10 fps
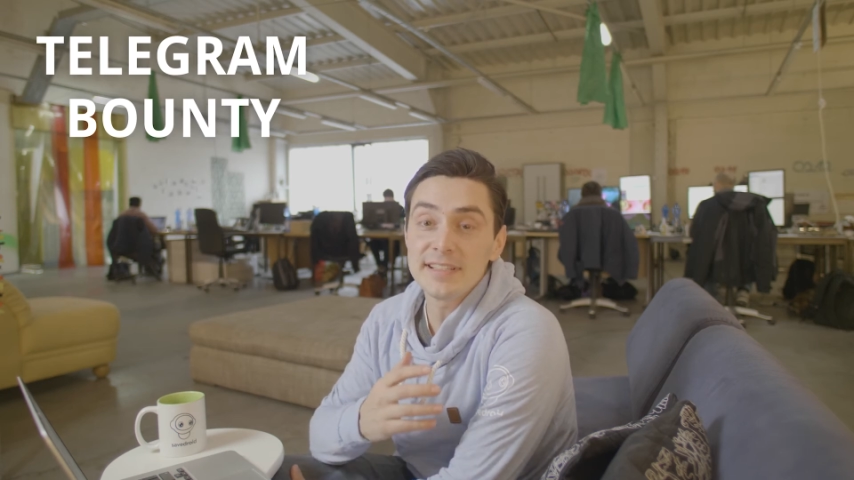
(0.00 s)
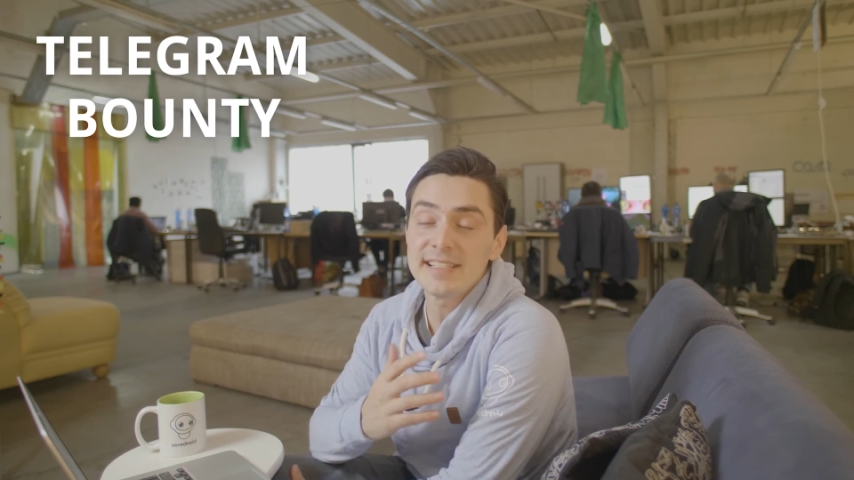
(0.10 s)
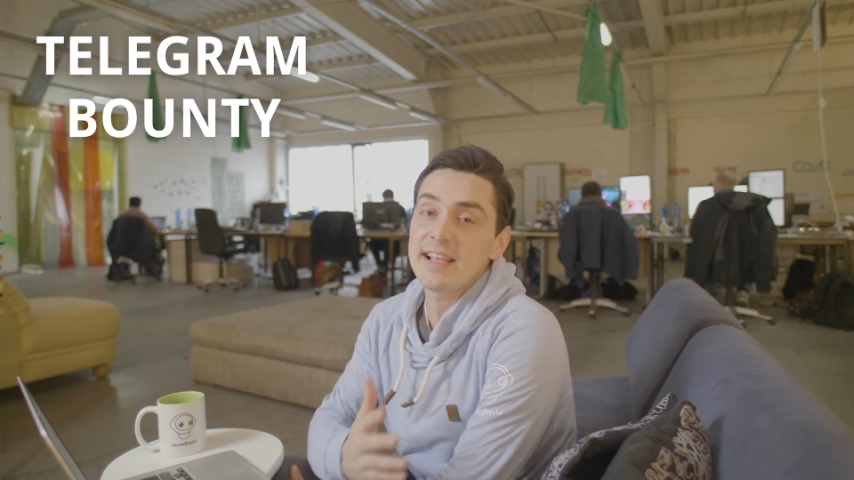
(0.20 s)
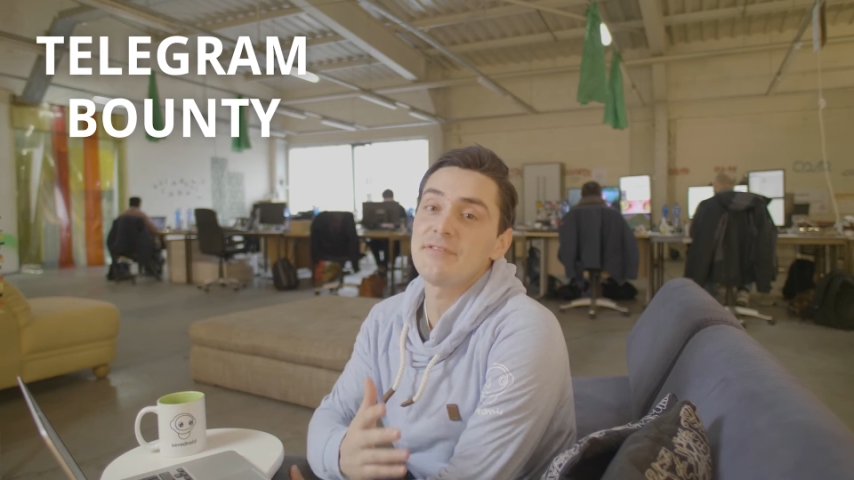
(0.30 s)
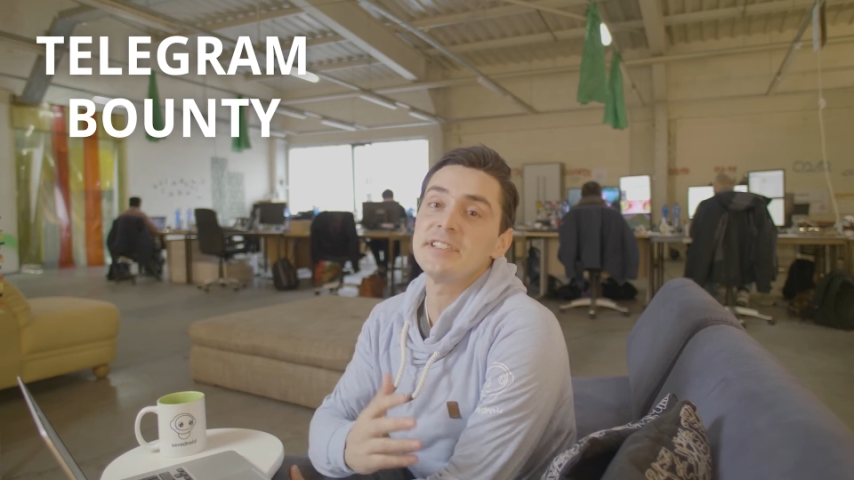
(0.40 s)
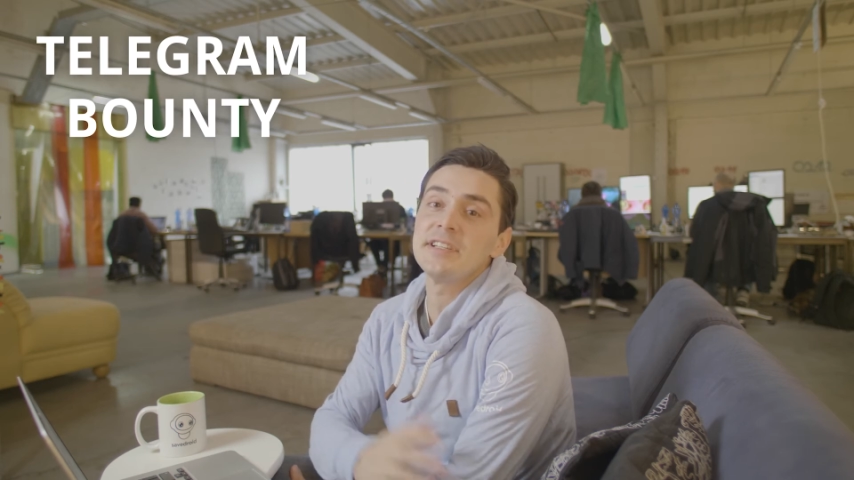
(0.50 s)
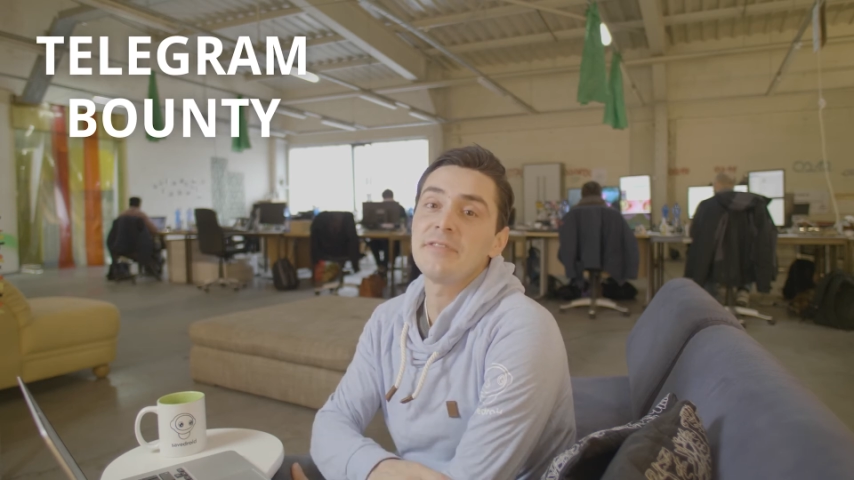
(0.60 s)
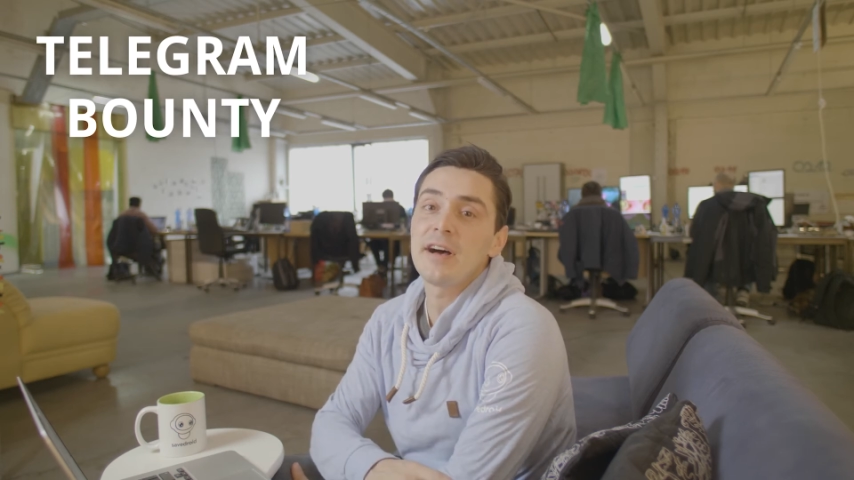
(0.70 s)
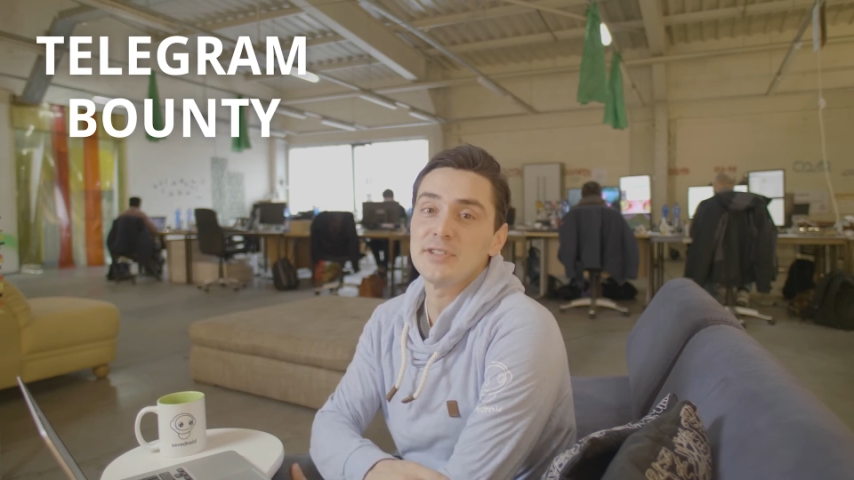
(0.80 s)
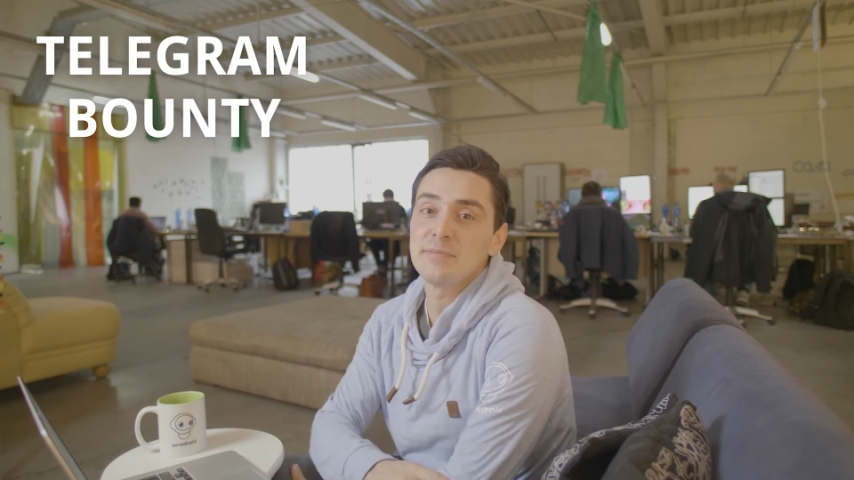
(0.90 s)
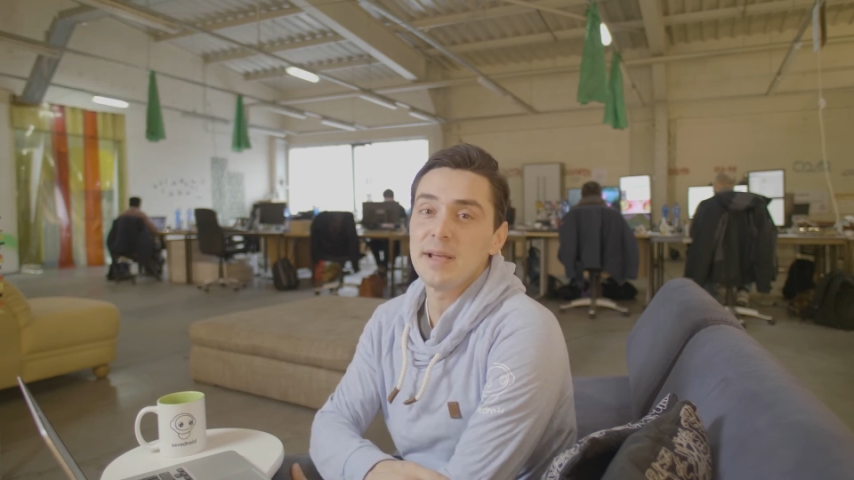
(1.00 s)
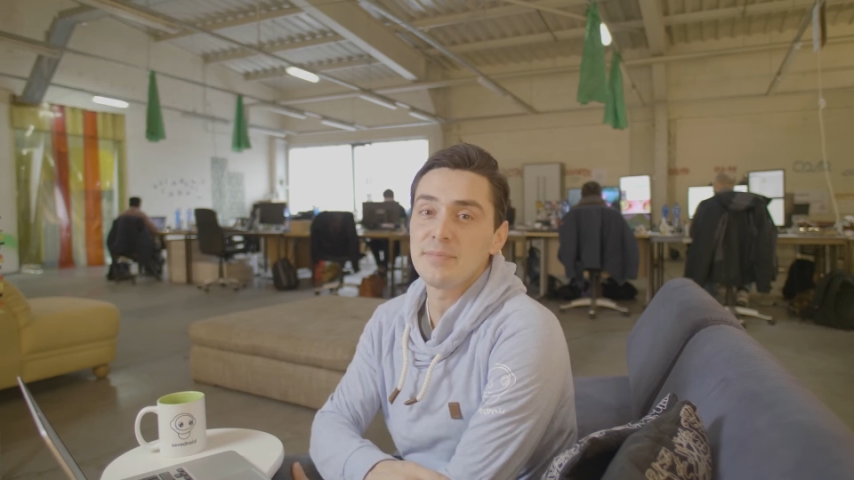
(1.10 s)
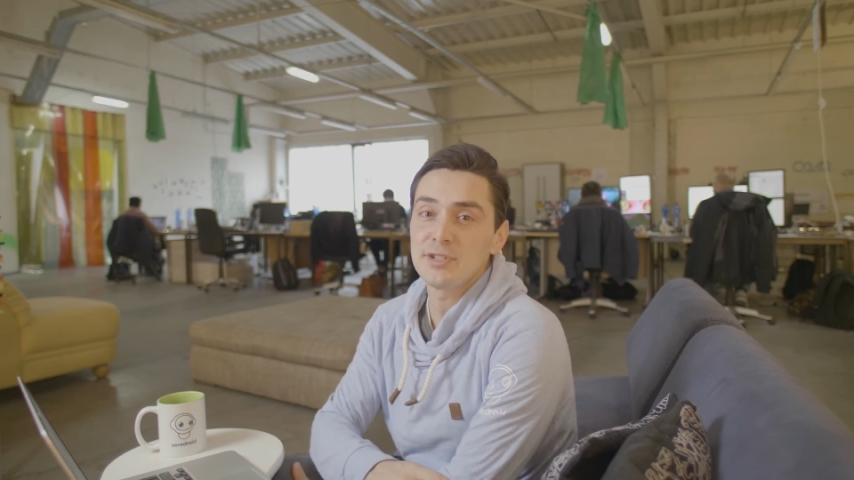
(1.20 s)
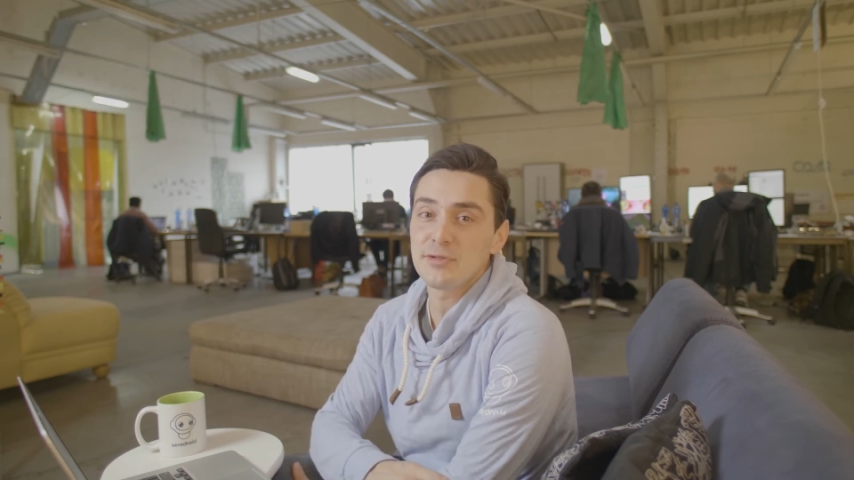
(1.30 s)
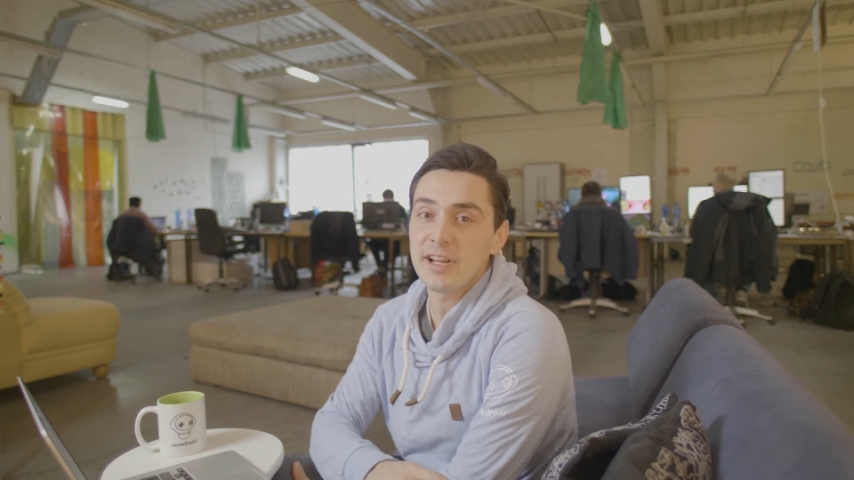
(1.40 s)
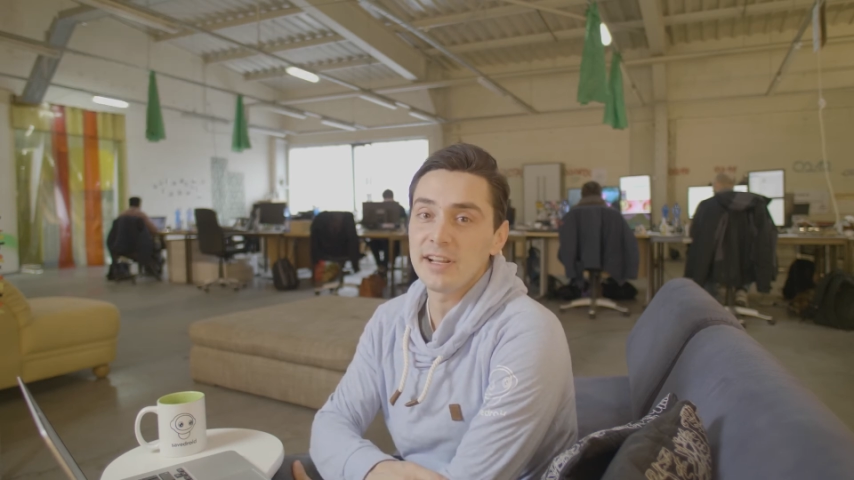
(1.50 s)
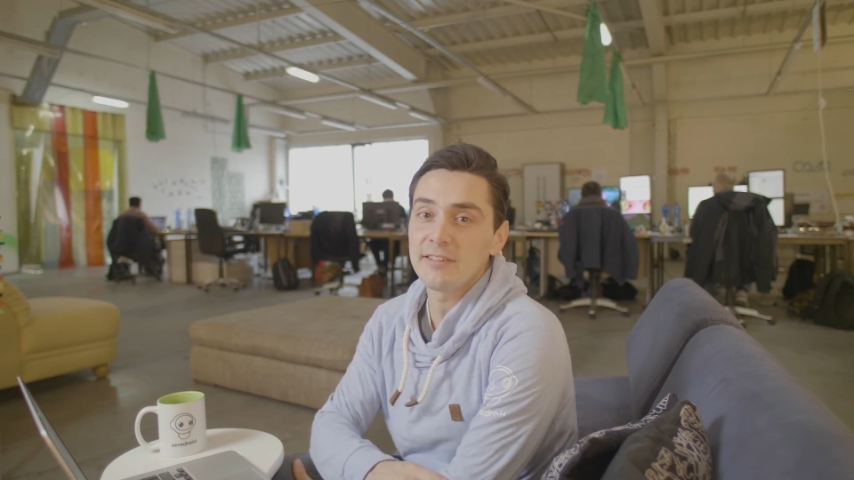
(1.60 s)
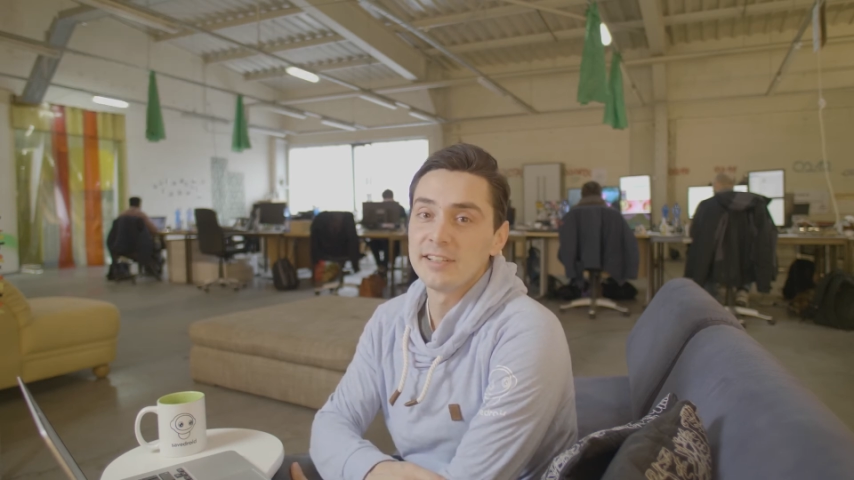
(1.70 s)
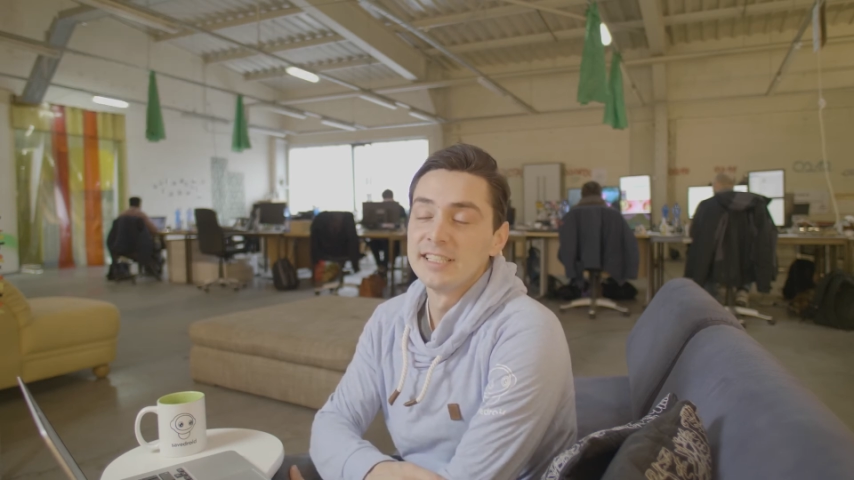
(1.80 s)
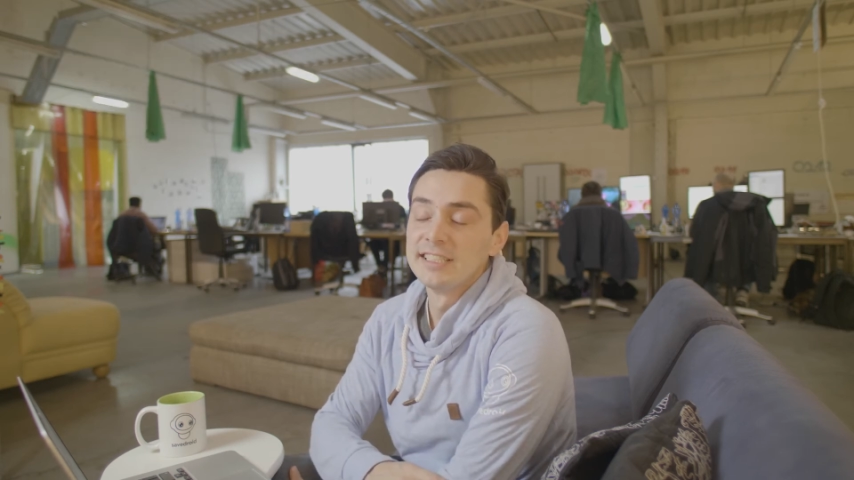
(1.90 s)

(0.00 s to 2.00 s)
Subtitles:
17,000 members right now.